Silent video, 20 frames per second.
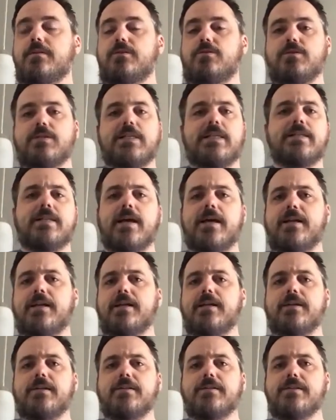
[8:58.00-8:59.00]
You send that
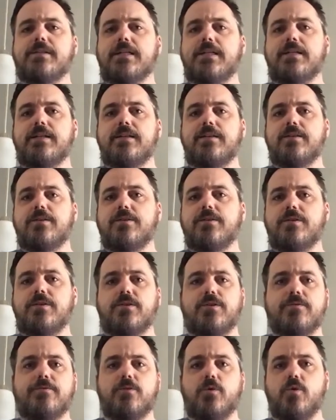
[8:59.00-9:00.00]
in, send in
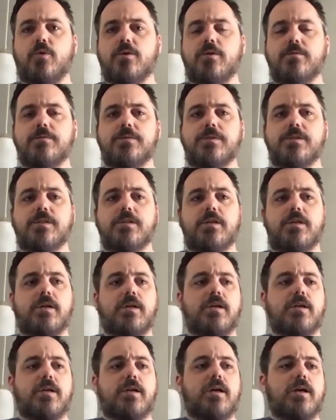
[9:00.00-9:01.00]
your forms.
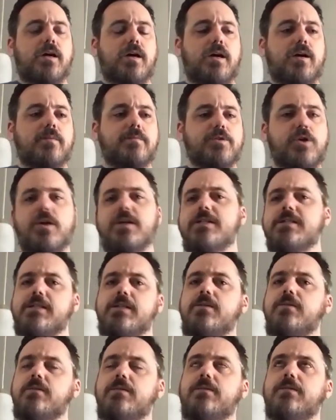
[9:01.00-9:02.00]
I'm trying
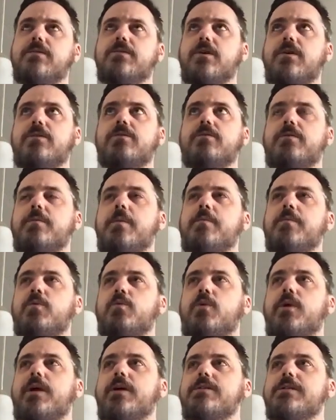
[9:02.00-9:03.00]
to remember
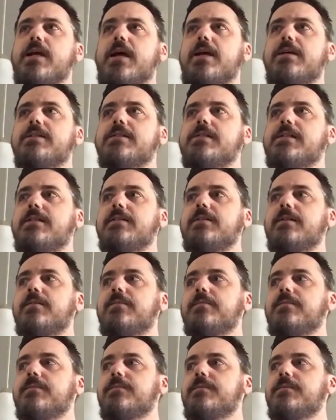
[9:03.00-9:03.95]
what else I had to send them.